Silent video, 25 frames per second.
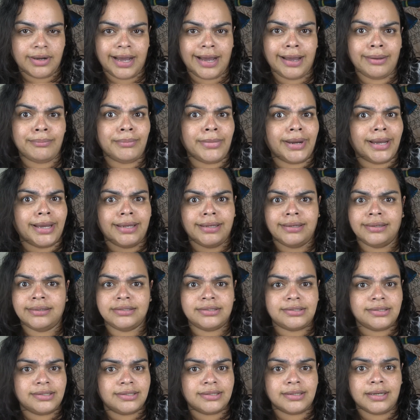I might
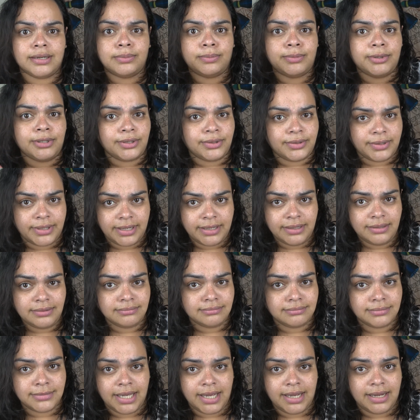just upload it
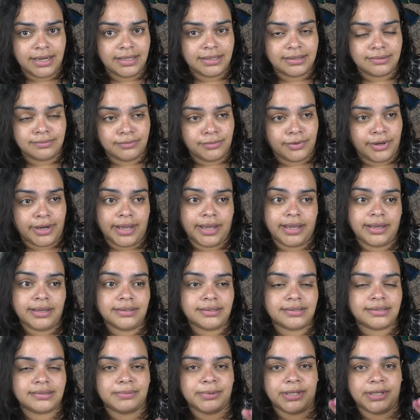anyways,